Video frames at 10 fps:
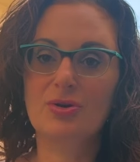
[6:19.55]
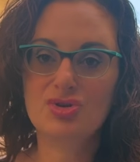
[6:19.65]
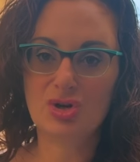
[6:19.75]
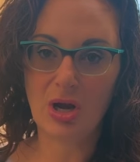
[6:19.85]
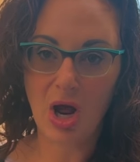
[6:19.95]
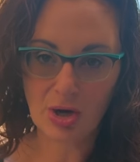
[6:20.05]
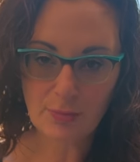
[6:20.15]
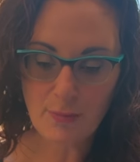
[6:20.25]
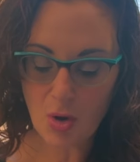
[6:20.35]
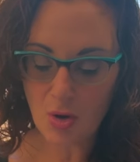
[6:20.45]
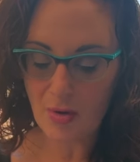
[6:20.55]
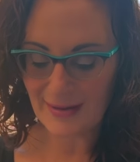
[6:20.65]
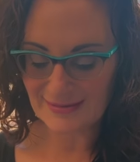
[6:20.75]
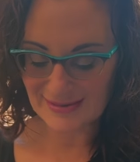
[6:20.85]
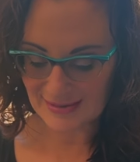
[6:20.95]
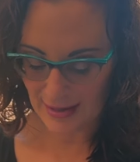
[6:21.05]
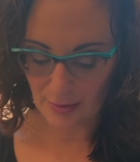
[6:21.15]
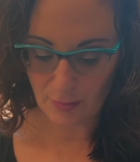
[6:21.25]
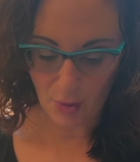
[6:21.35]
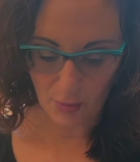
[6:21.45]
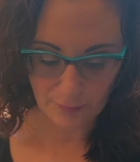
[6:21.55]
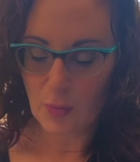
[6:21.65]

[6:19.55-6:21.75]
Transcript: Girolamo Anselmo,